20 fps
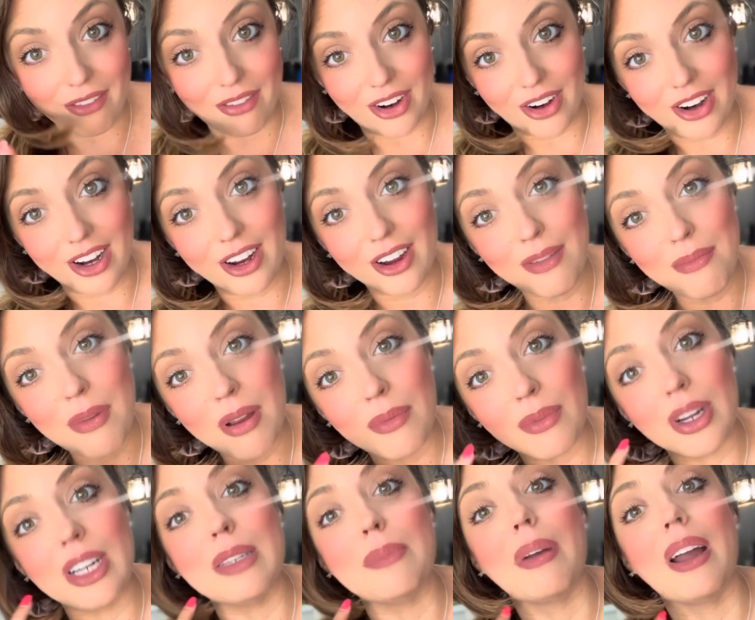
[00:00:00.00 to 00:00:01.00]
very good
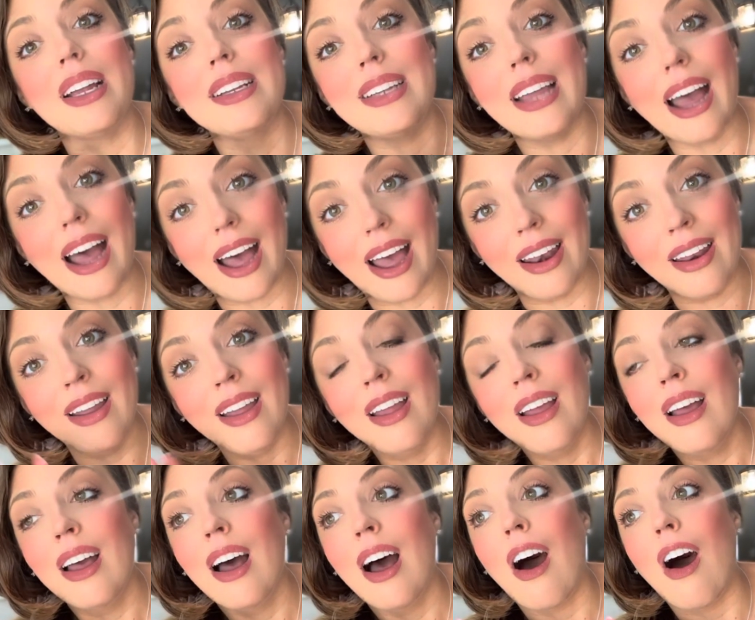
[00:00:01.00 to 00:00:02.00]
memories. My dad
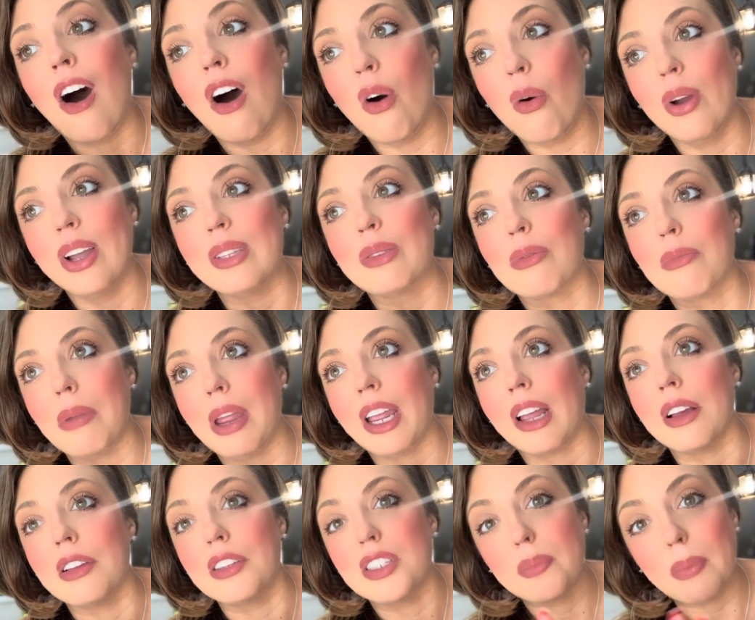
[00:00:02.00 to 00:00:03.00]
always would
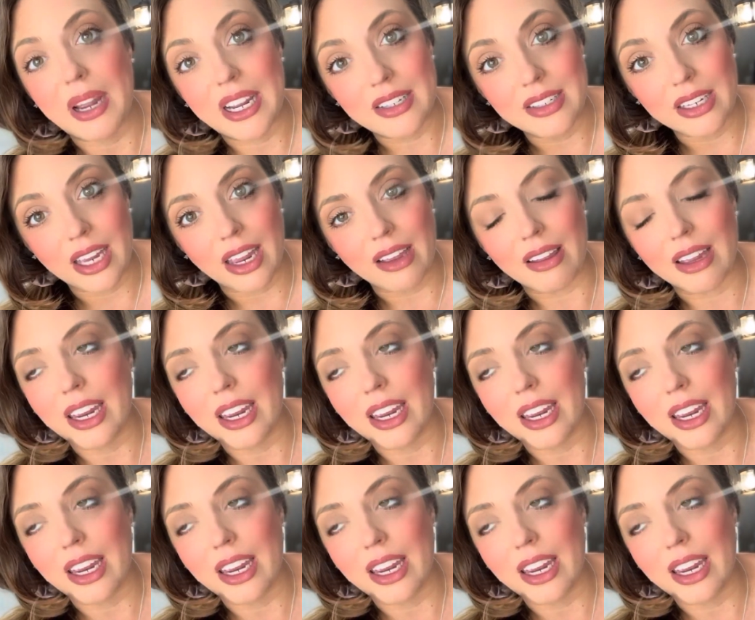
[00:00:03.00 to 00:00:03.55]
make a spice cake.